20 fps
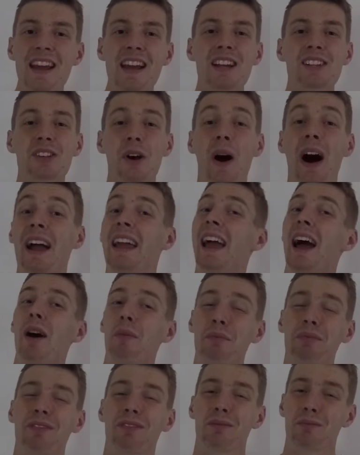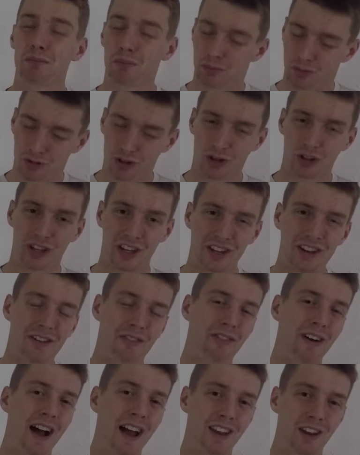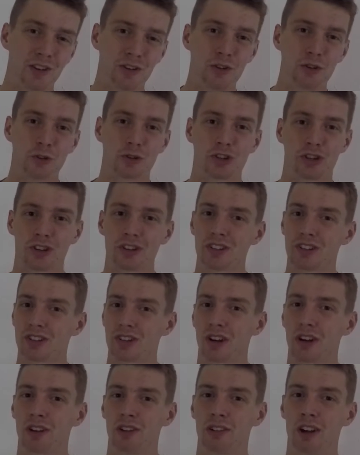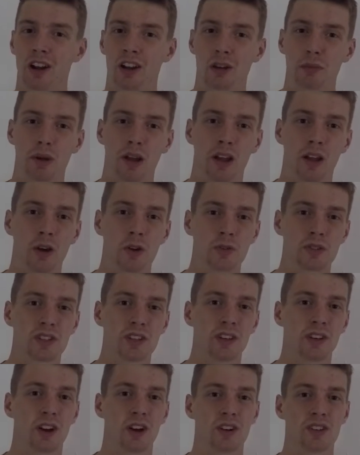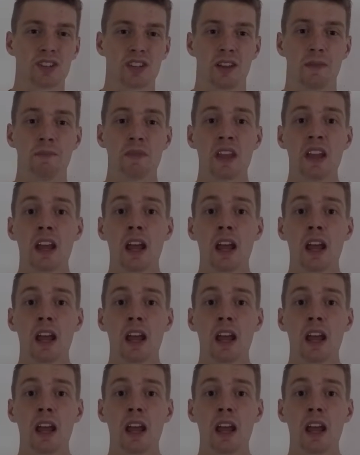so I am looking to find a new shirt to start running my OCRs in.